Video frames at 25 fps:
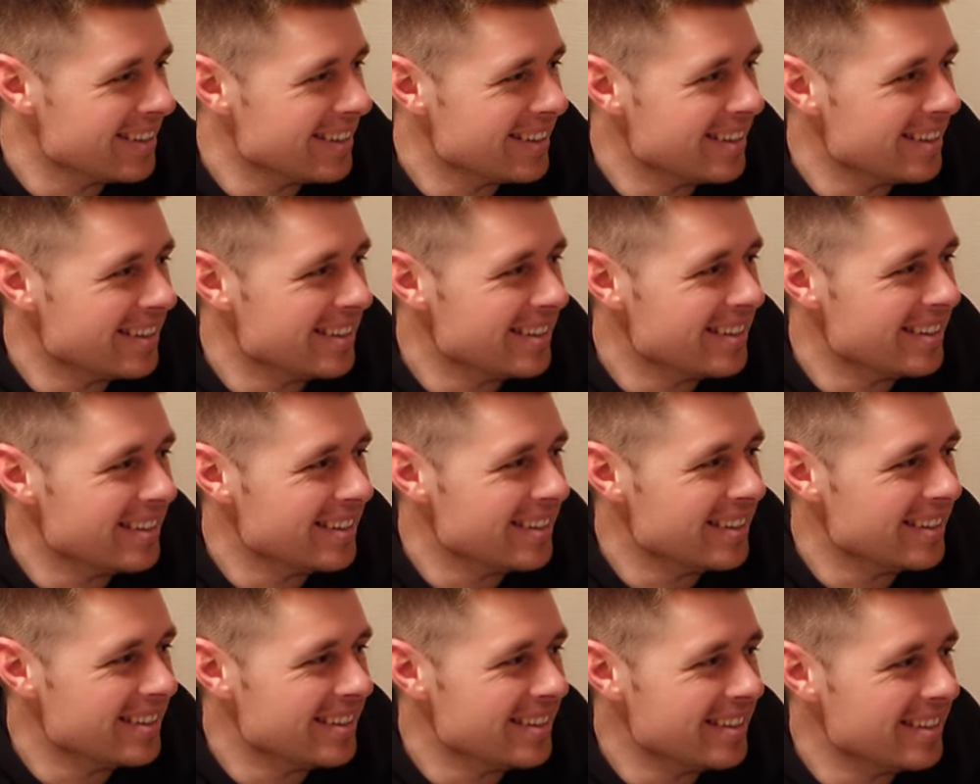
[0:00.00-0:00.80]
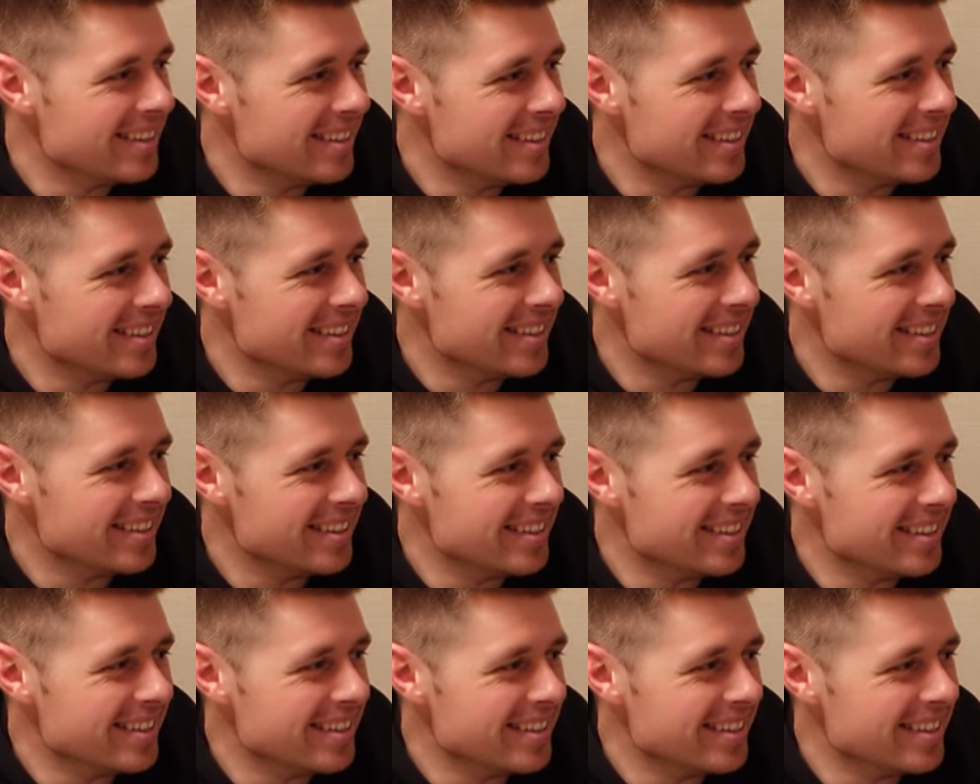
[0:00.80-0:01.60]

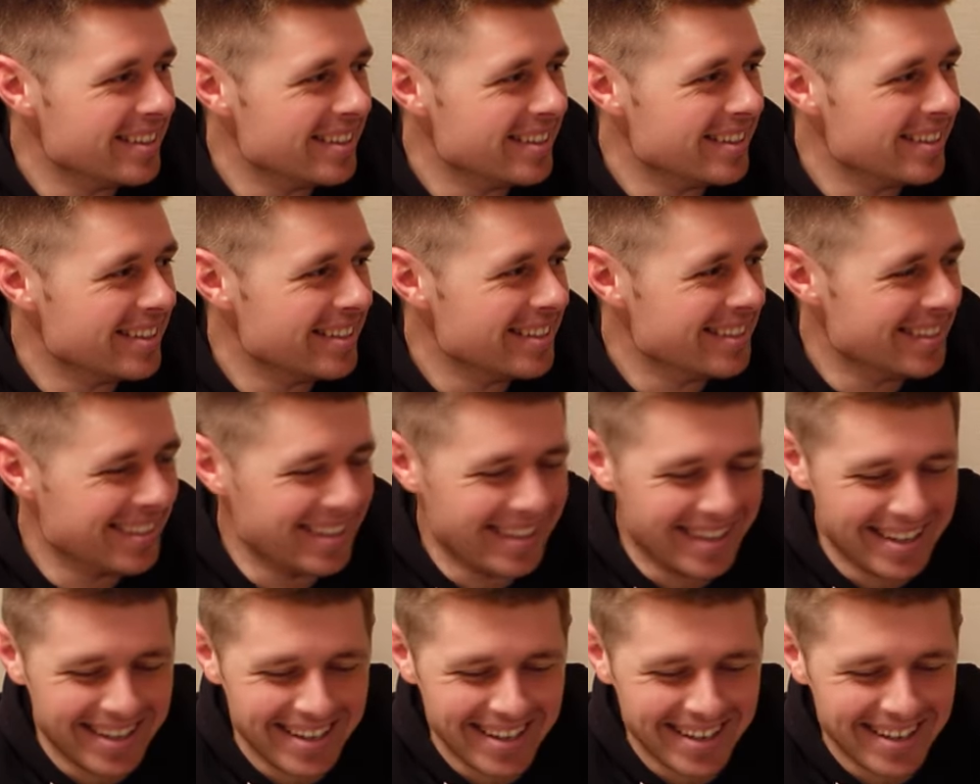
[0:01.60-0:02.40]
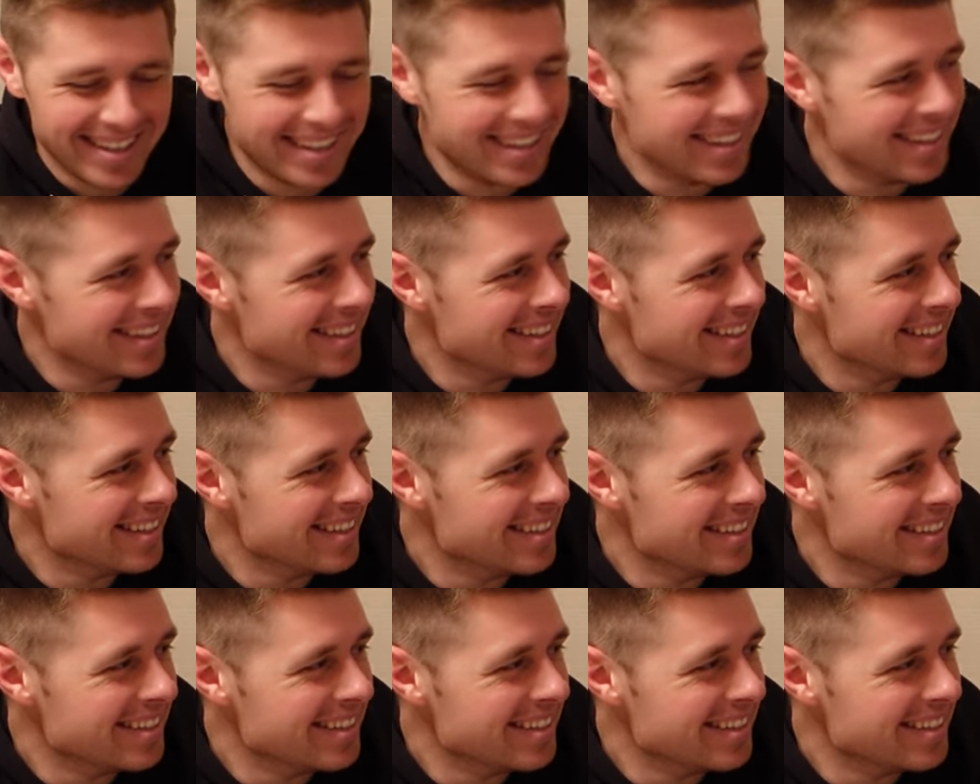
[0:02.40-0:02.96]
(silent)